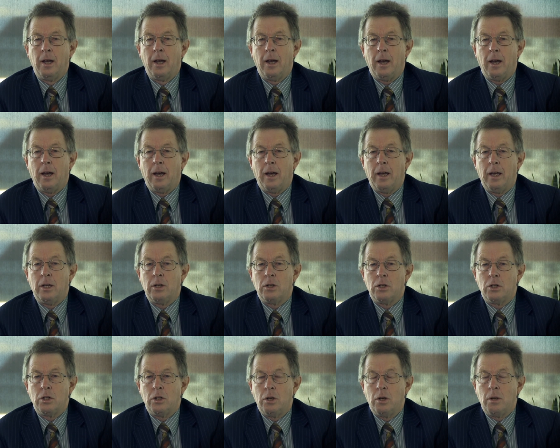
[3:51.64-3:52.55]
Uh, in
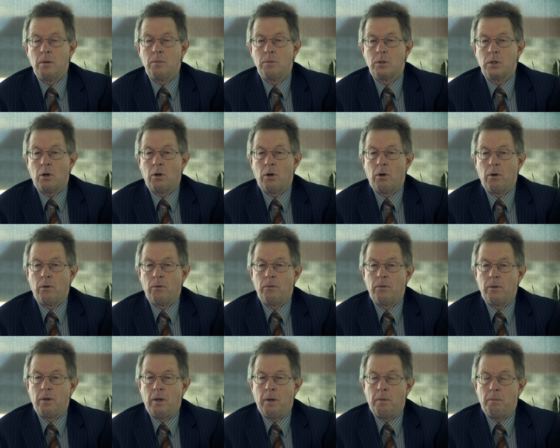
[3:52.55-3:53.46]
terms of
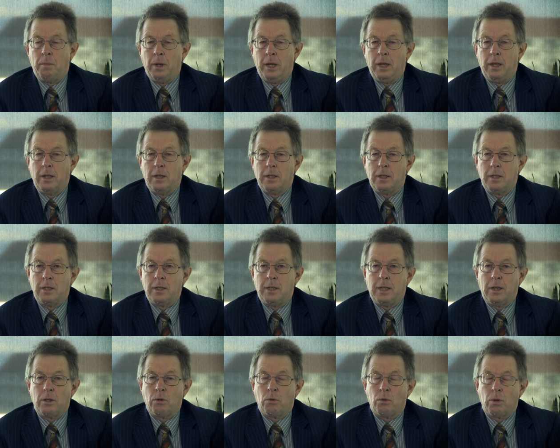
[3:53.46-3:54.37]
it being in
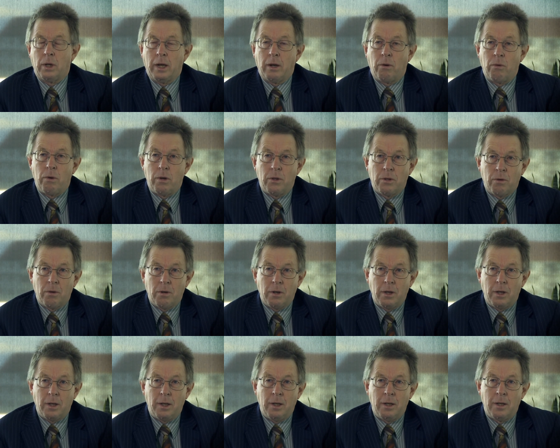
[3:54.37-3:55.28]
technical category
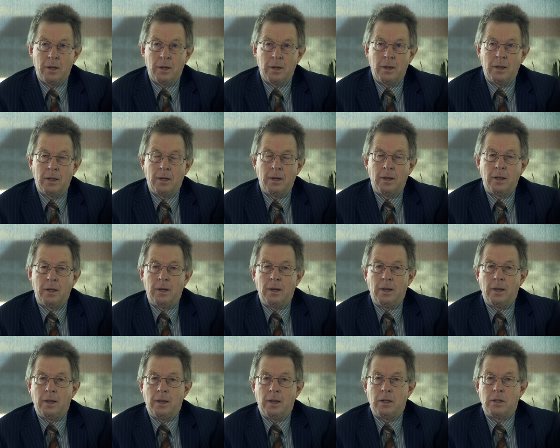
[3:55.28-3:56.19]
three,
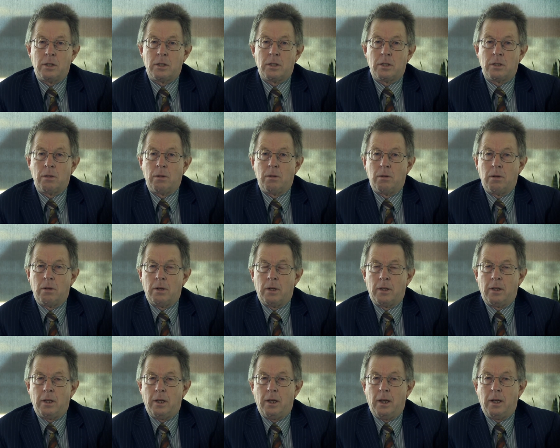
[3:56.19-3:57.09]
it's
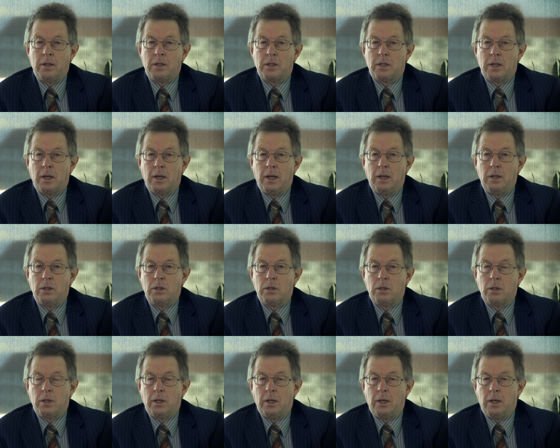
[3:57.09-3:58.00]
then saying
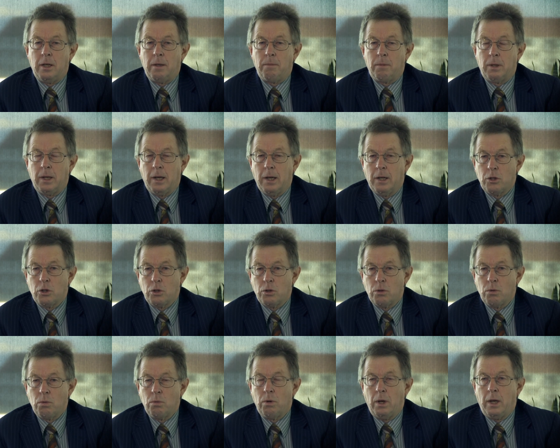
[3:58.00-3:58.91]
to the
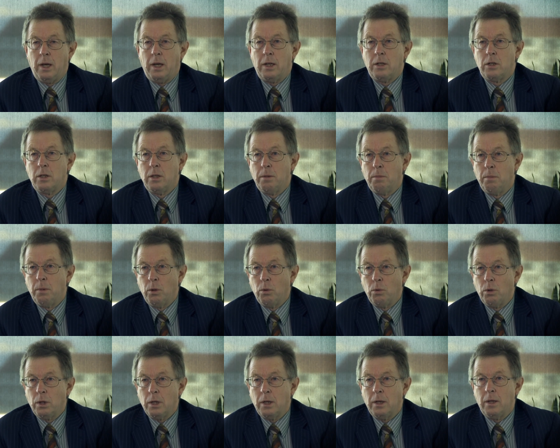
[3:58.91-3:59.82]
council and to the
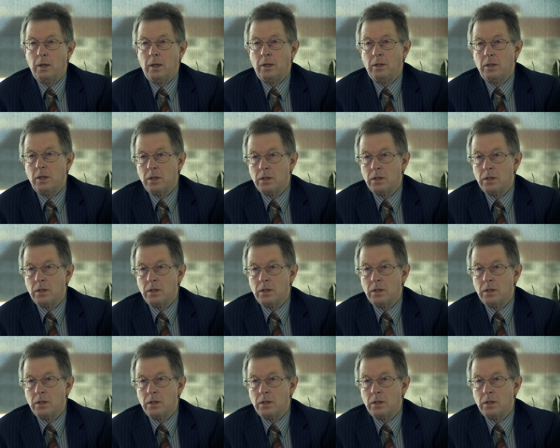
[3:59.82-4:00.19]
builder and the